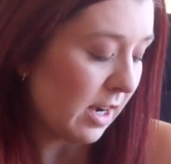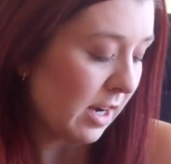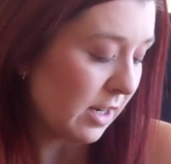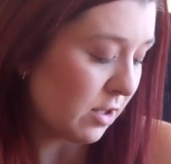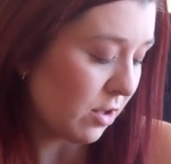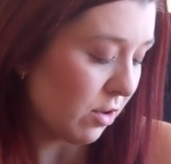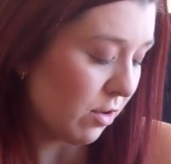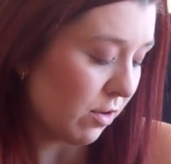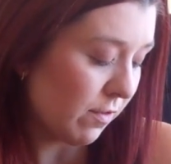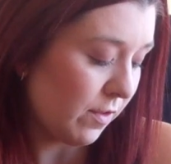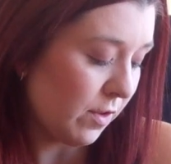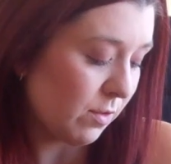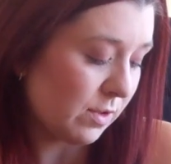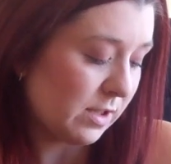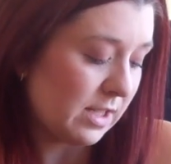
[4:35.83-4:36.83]
and I don't know if
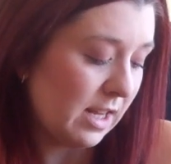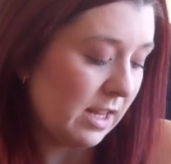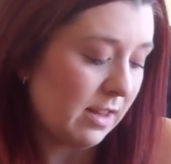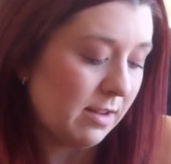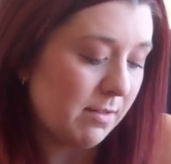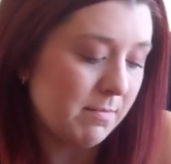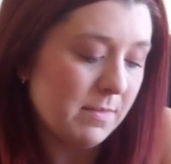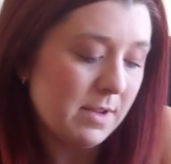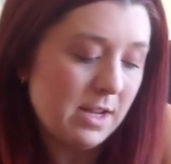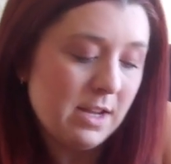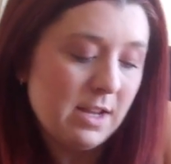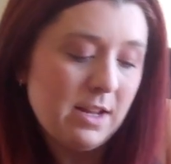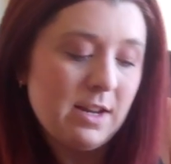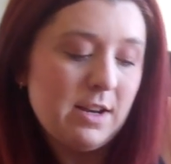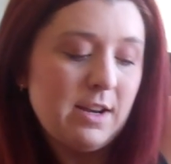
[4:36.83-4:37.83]
you'll see them
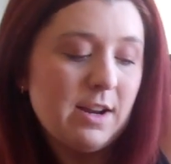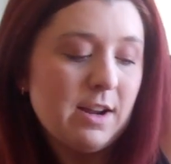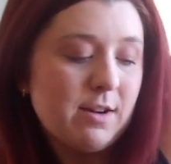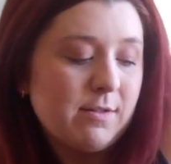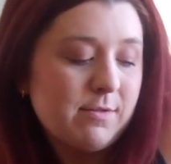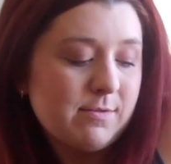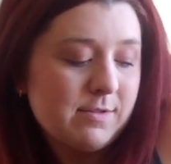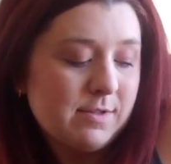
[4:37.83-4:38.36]
now.